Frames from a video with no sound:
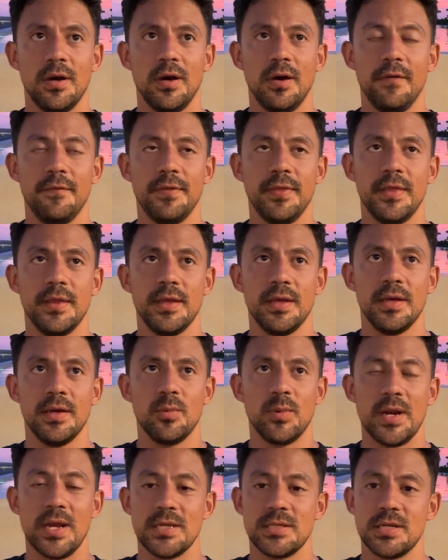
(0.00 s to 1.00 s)

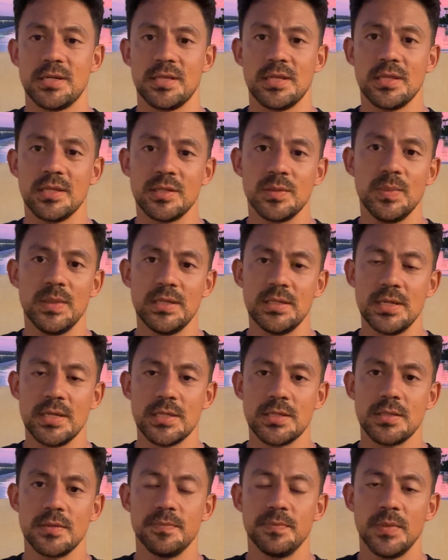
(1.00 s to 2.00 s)
when I started this
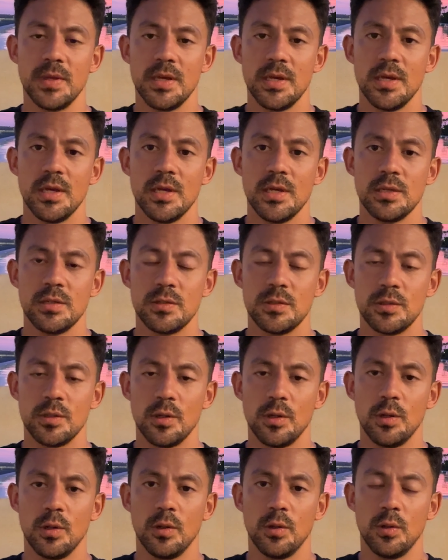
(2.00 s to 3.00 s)
business.
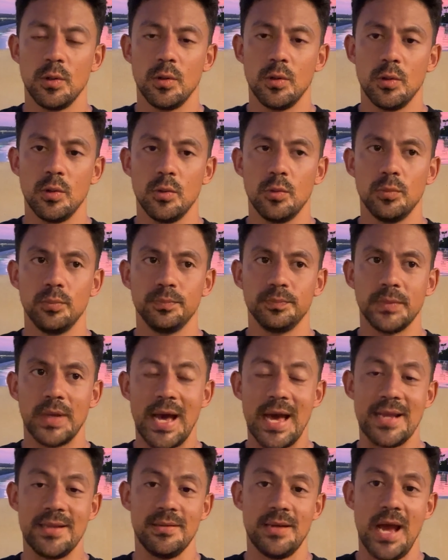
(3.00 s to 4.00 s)
So,
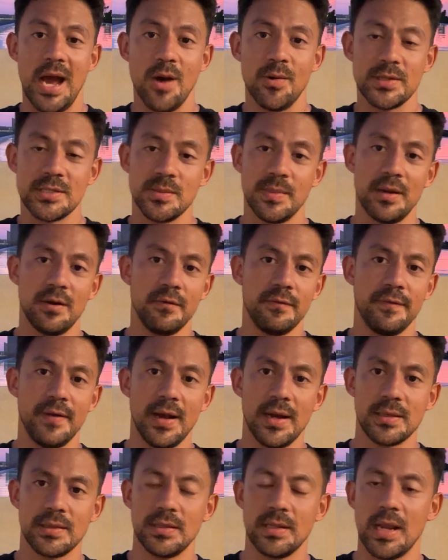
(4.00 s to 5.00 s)
and now, as a matter of
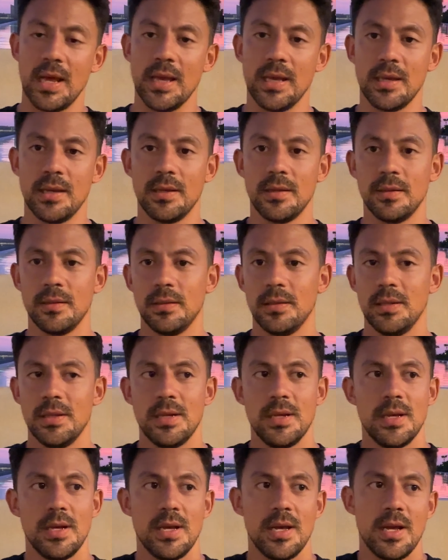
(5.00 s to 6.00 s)
fact, like,
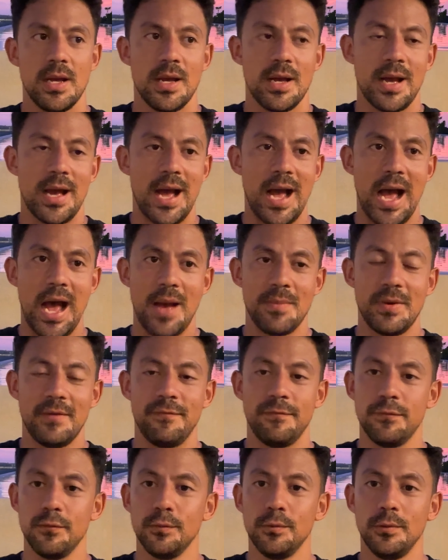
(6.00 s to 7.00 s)
I'm a
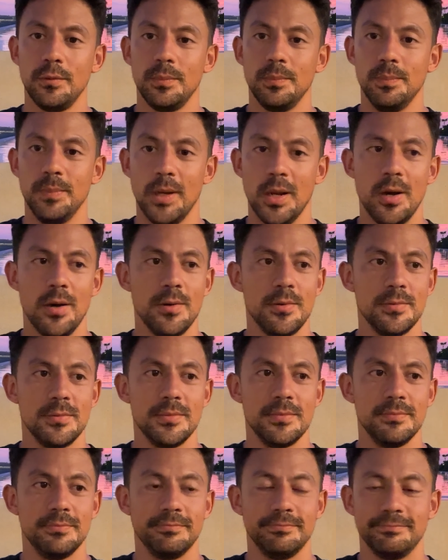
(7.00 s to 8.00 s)

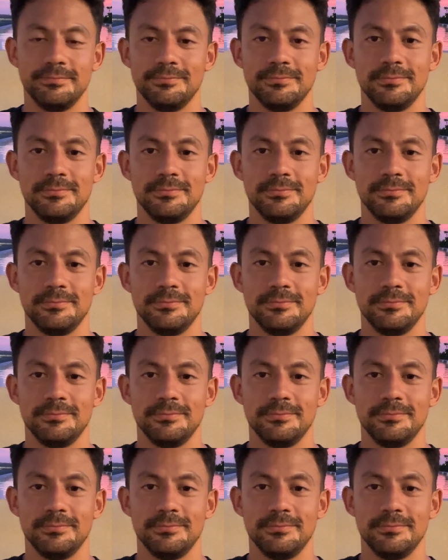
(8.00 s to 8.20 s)
full-blown